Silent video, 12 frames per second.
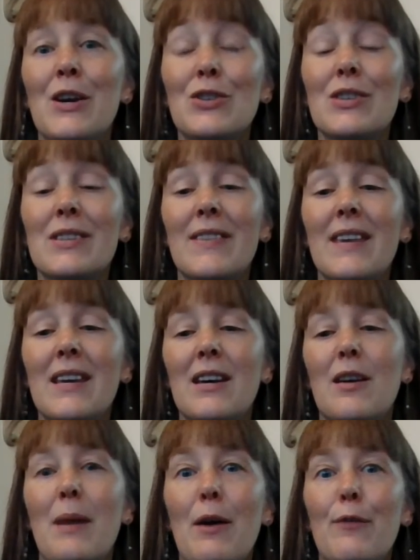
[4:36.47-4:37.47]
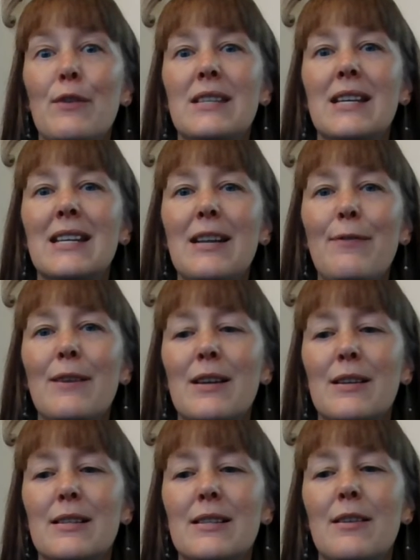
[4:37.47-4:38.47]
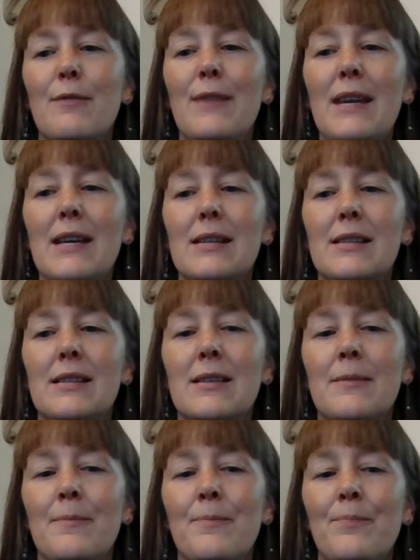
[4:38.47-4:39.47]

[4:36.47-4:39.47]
Just think about the significance of this.